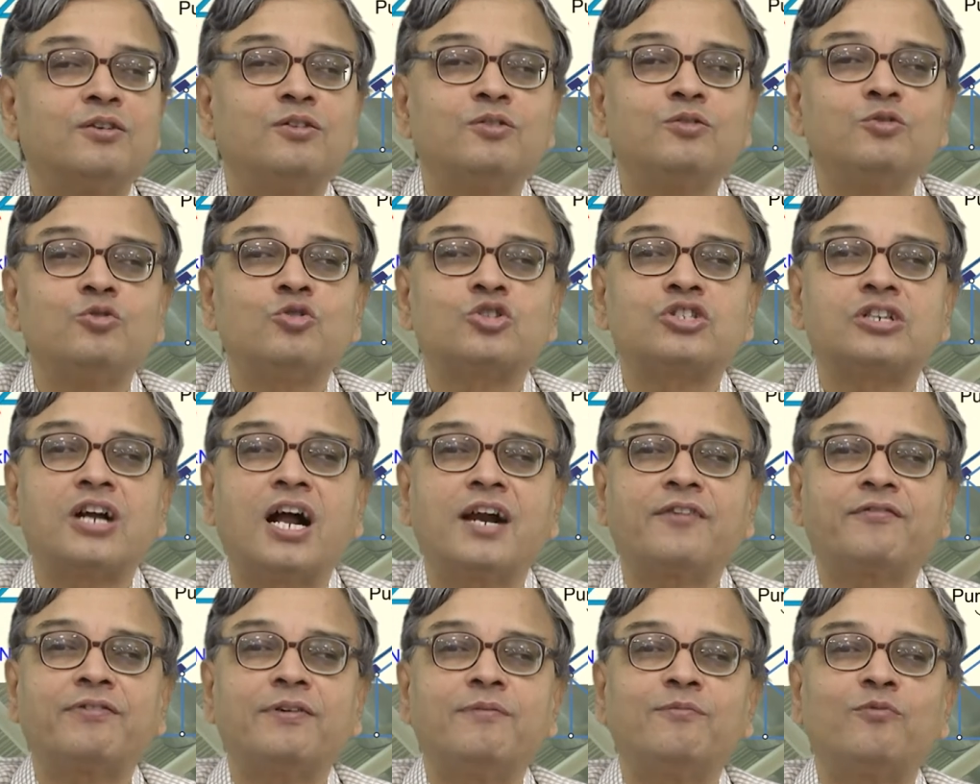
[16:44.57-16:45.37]
You
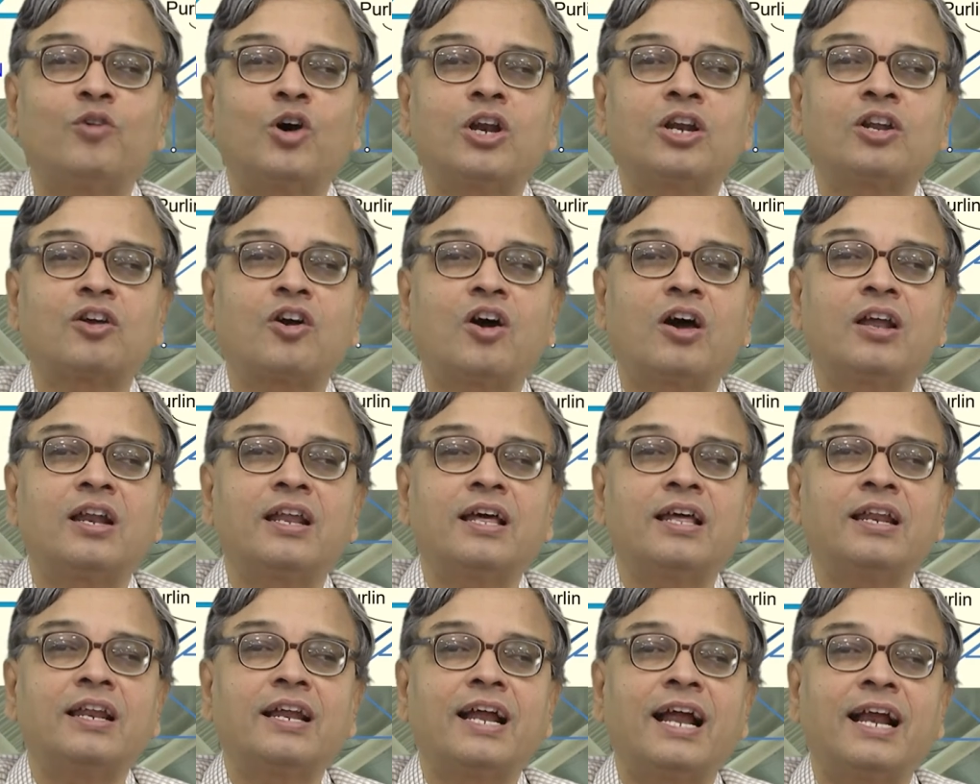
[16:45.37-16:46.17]
start from one
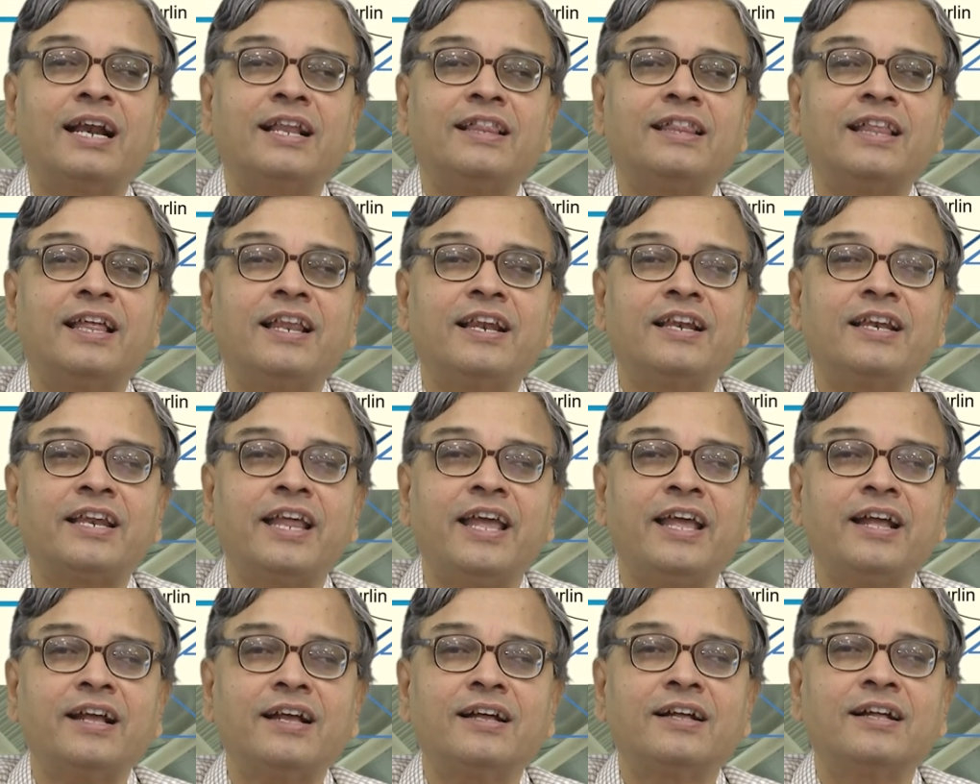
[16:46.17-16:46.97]
corner and then
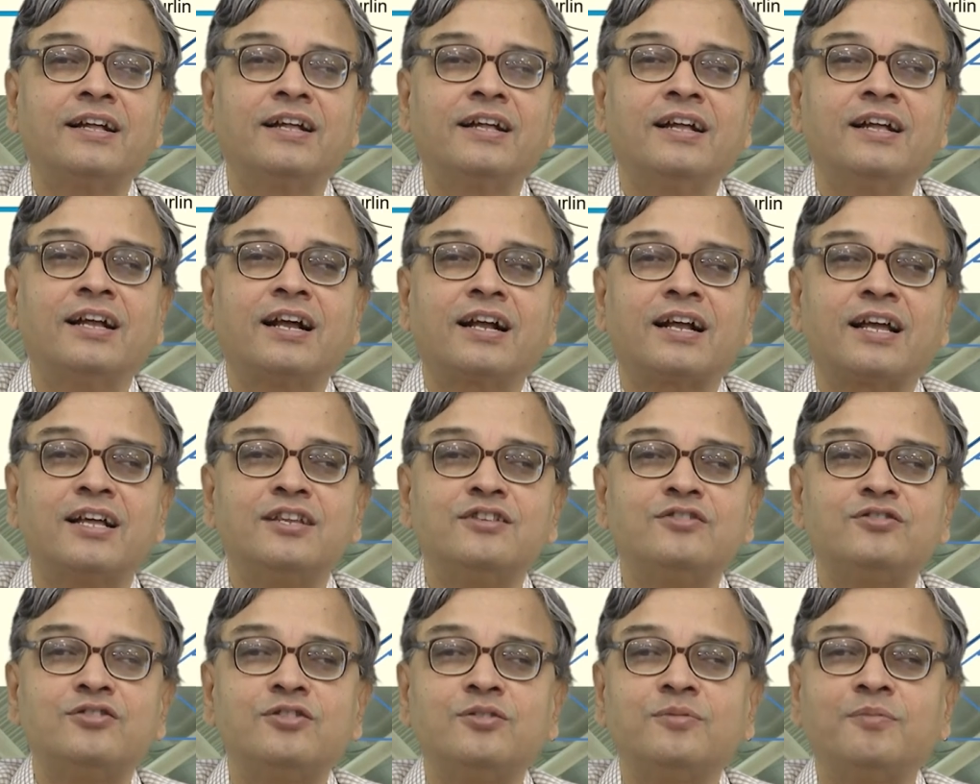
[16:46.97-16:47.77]
take
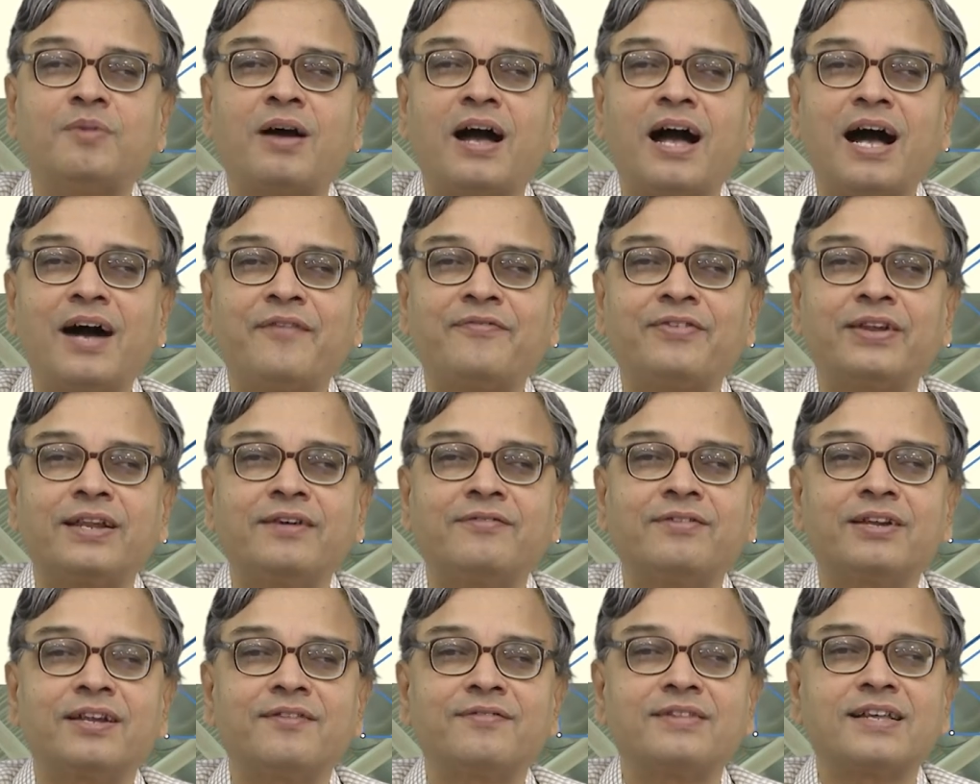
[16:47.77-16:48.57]
consume half an
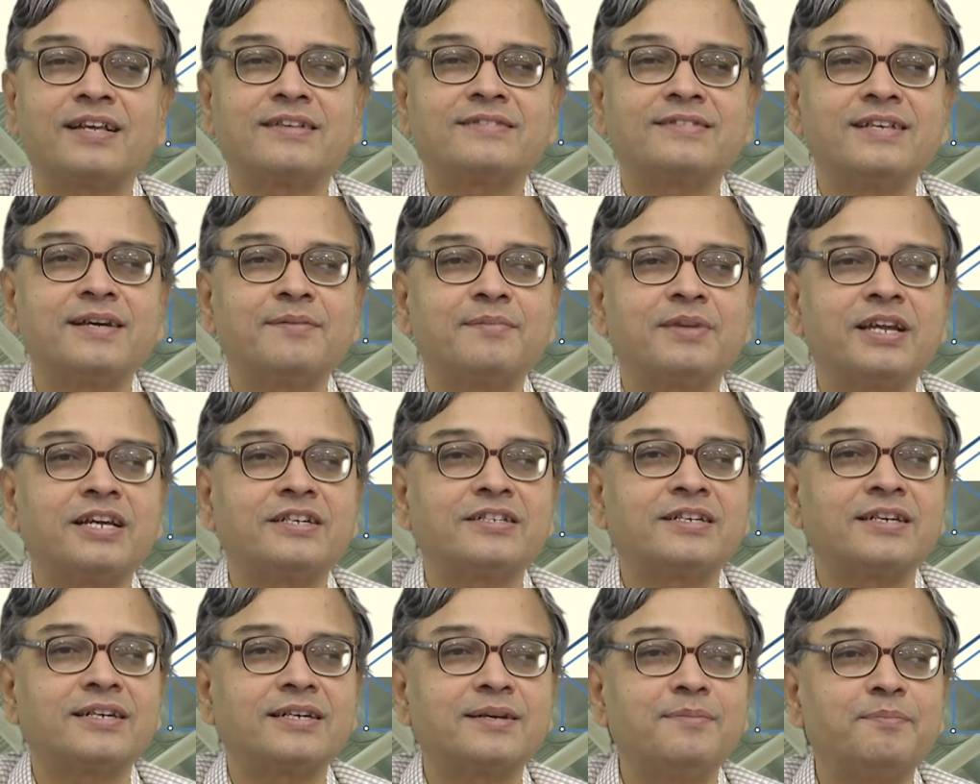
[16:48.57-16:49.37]
hour of the
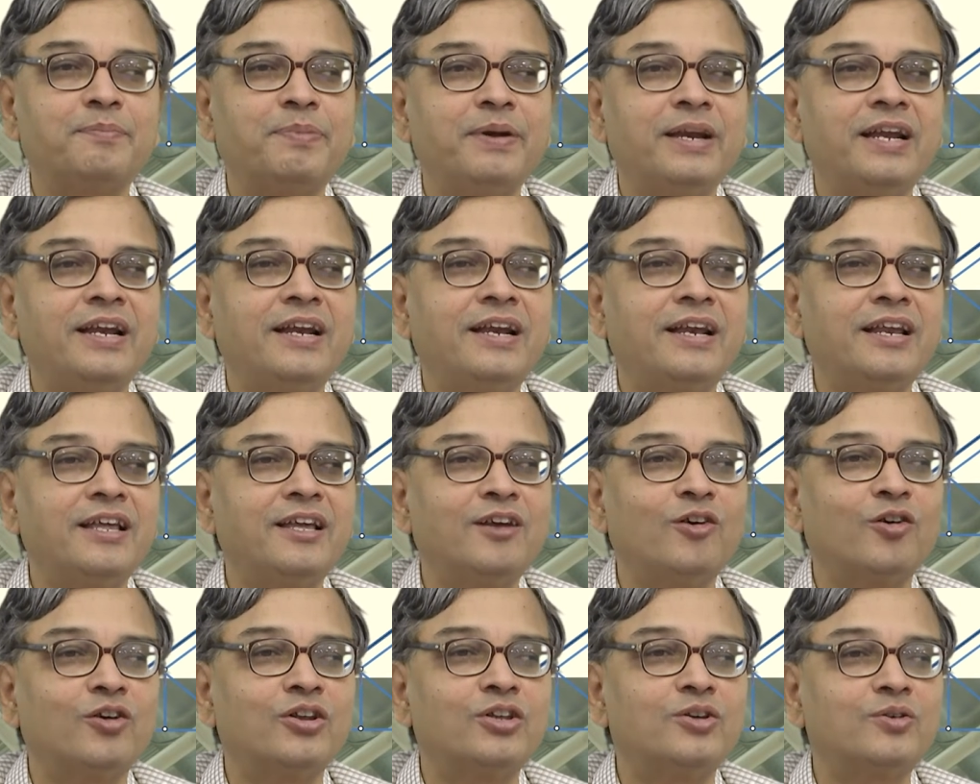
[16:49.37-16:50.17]
examination completely
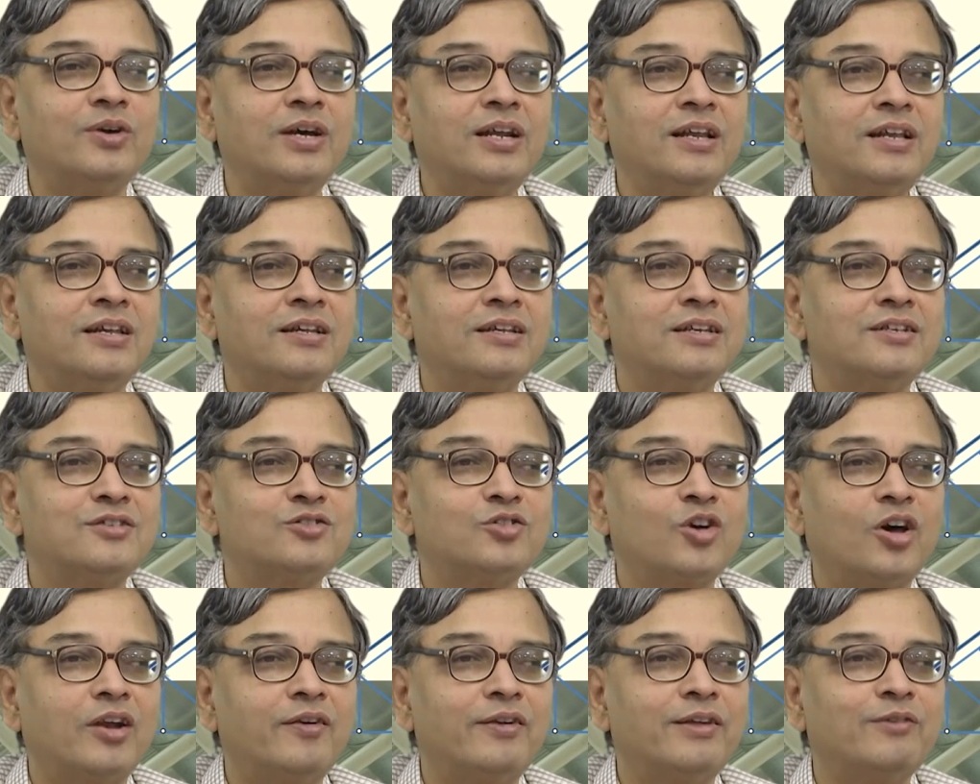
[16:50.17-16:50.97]
on your
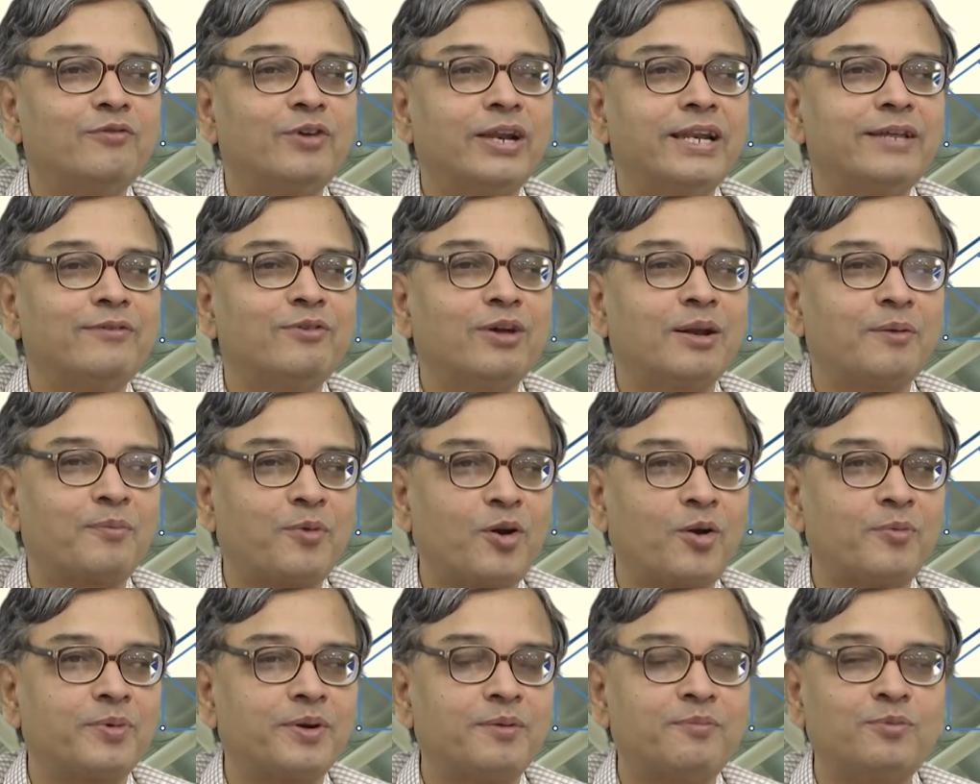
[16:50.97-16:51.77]
solving only one
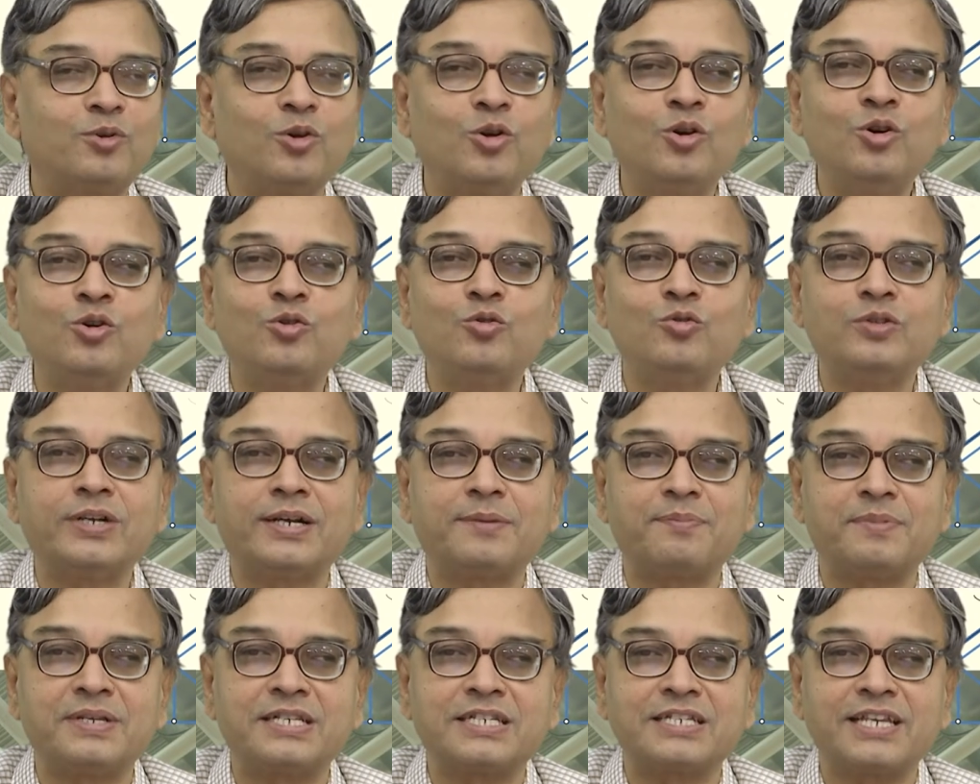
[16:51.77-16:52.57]
problem. Do not do
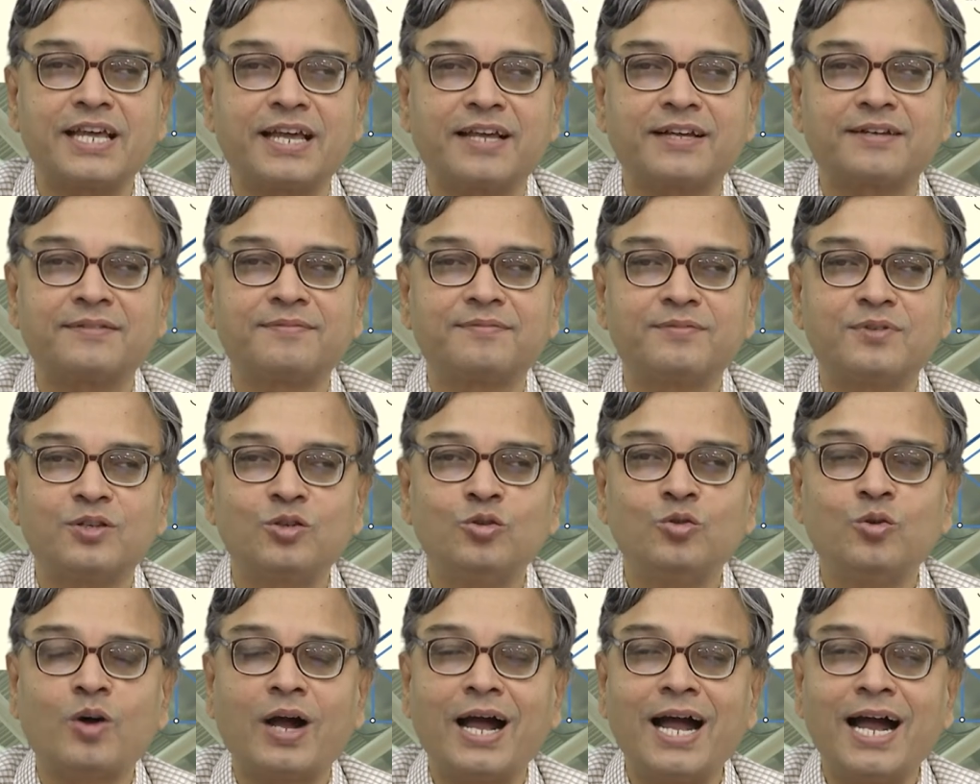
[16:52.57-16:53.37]
that mistake.
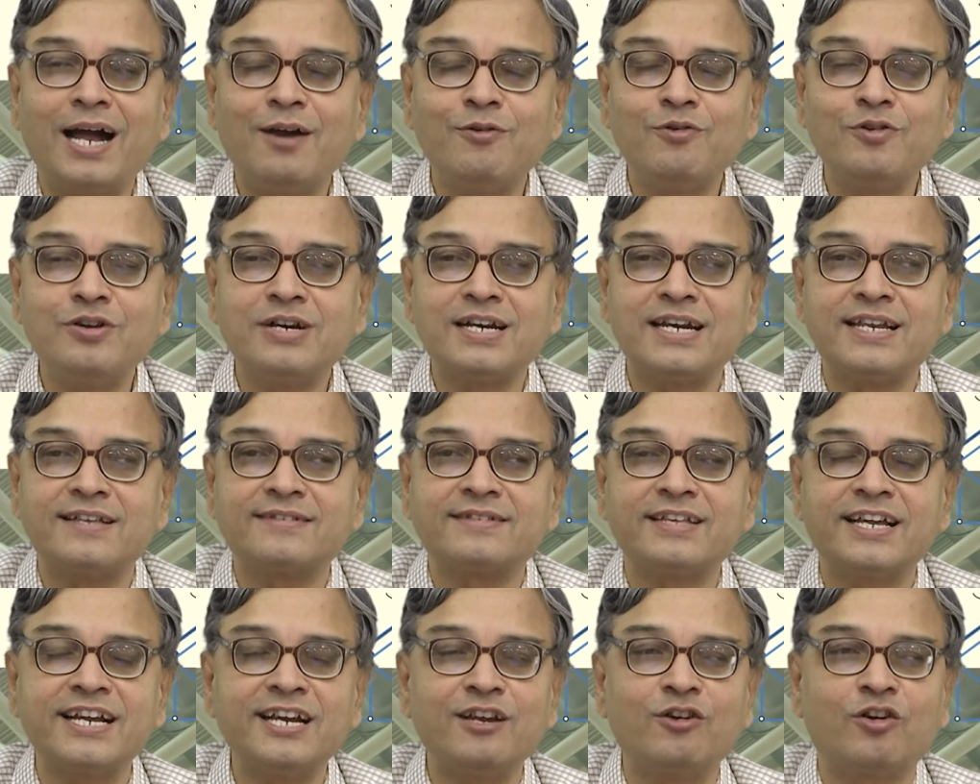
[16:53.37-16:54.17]
You have to
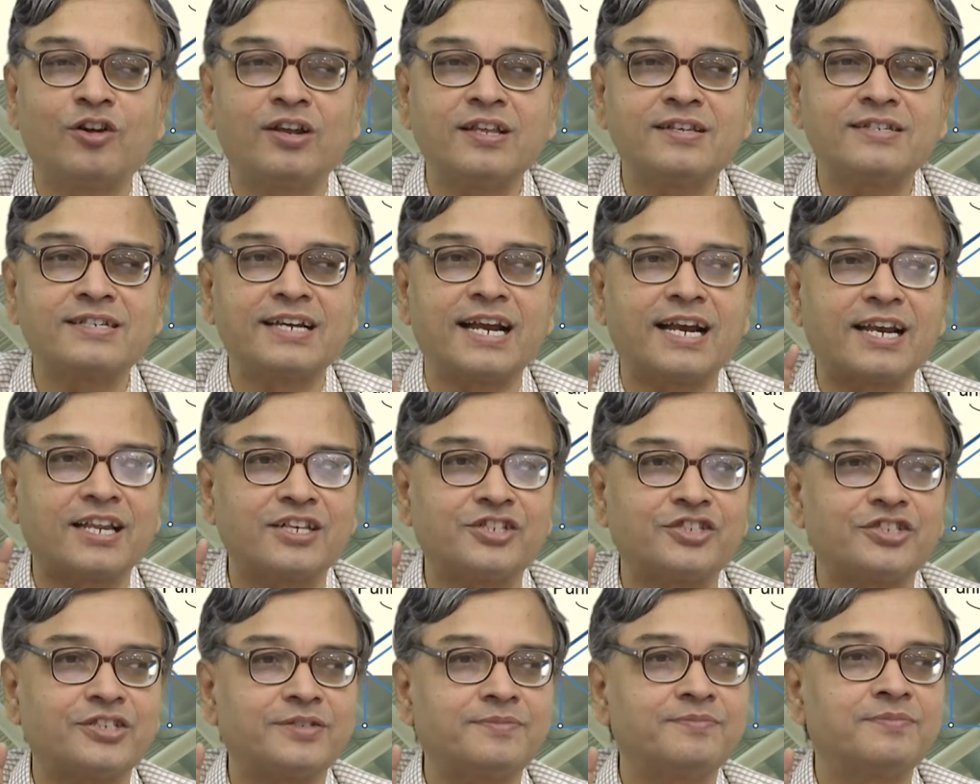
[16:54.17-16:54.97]
decide on a strategy.